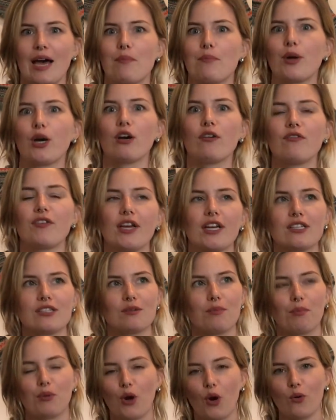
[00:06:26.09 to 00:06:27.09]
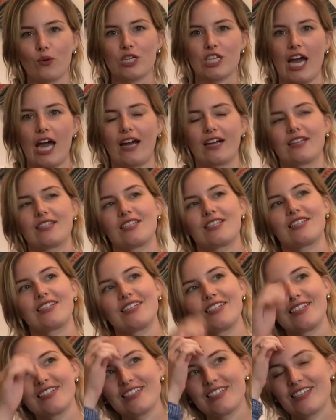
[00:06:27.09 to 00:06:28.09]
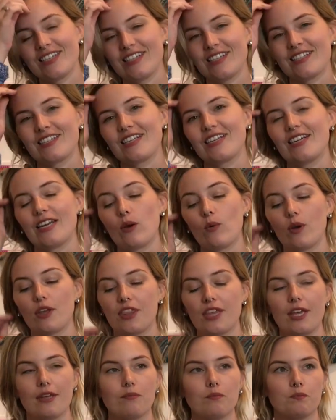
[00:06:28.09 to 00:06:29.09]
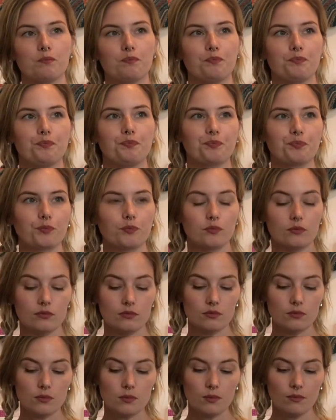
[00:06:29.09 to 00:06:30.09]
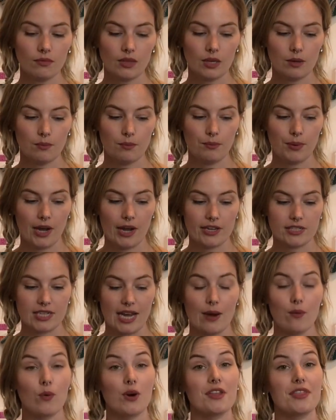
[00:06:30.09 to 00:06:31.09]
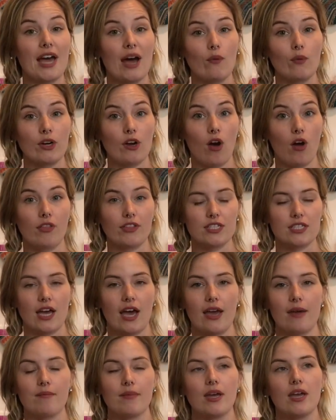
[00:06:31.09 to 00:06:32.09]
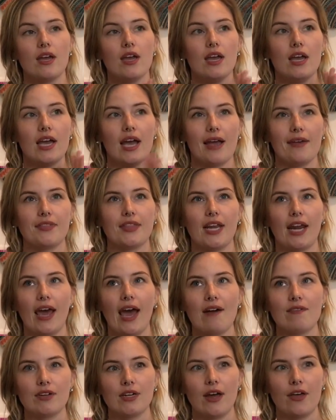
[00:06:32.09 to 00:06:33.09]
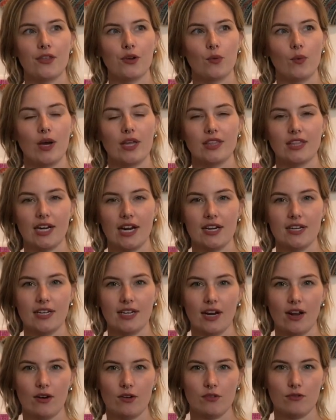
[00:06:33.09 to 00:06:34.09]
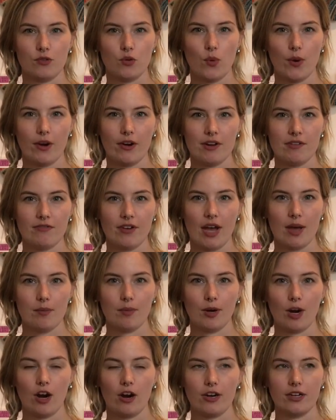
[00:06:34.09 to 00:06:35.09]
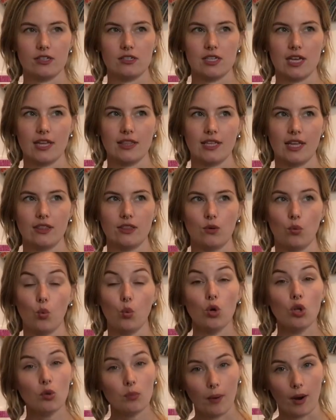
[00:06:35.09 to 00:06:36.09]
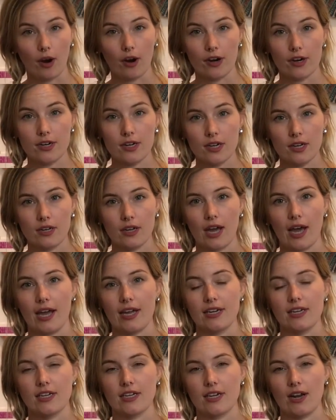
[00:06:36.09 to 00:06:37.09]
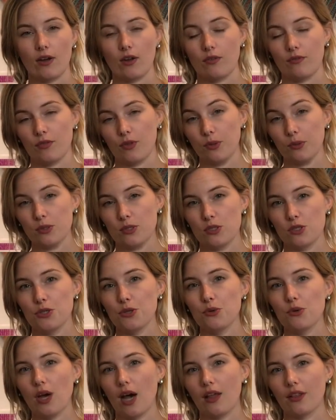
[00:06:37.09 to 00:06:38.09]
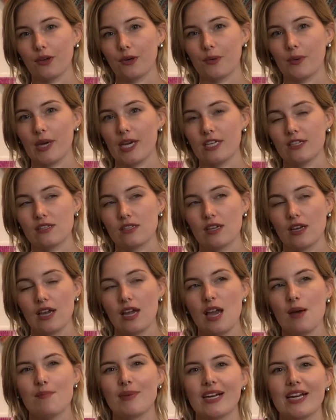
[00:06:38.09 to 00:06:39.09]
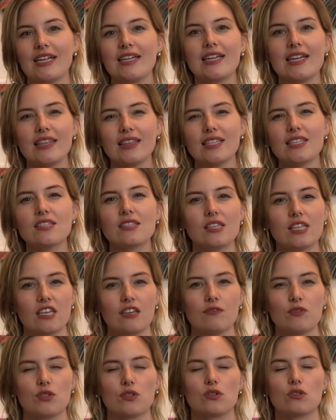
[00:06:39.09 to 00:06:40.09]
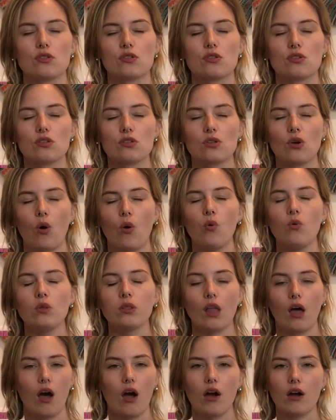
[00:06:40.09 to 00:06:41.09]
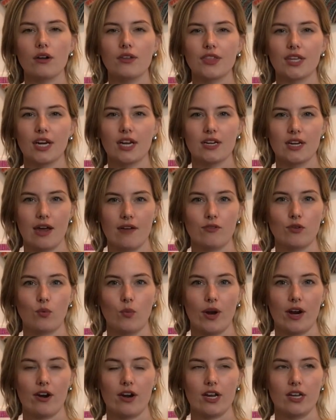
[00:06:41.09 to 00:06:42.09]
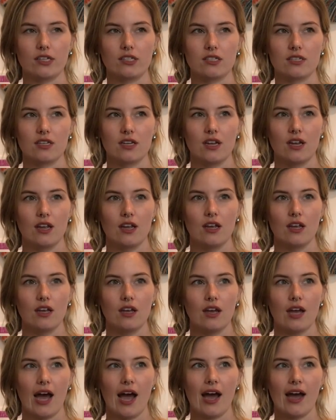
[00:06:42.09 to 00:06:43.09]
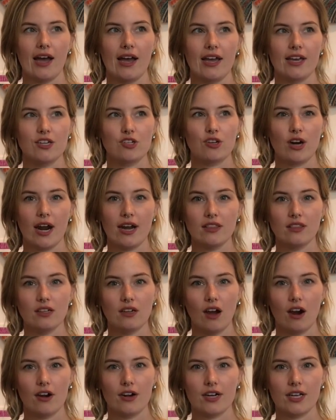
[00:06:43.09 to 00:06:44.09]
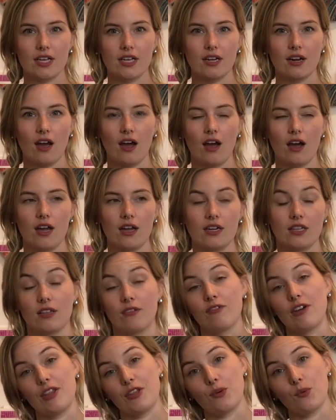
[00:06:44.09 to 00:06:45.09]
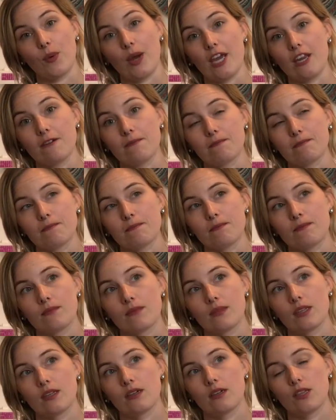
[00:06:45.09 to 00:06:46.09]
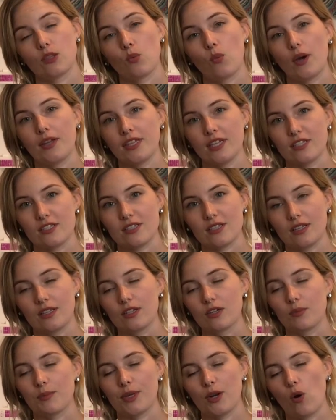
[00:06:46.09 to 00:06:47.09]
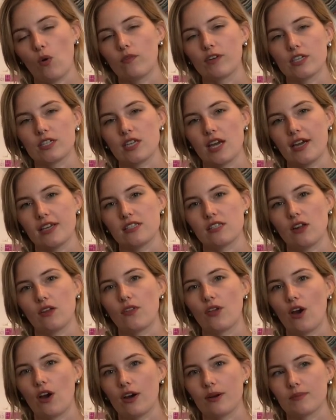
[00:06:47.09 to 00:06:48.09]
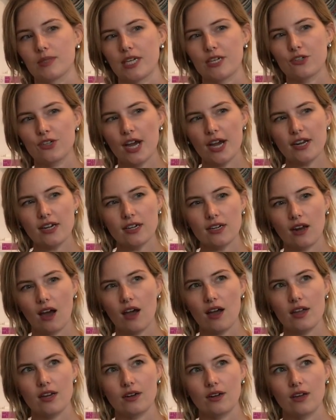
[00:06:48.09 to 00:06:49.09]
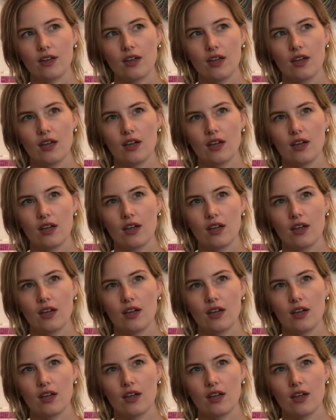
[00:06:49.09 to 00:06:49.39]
that perfect project to knit with it. But I wear that one all the time. And then I have another one that I knit out of Query Fiber Arts, and then the Wool Barn, I knit it out of those two colorways, but I knit the sleeves so long that I never wear it. I tried the cardigan on, the featherweight, the one that's a little bit oversized on the arms. I tried it on,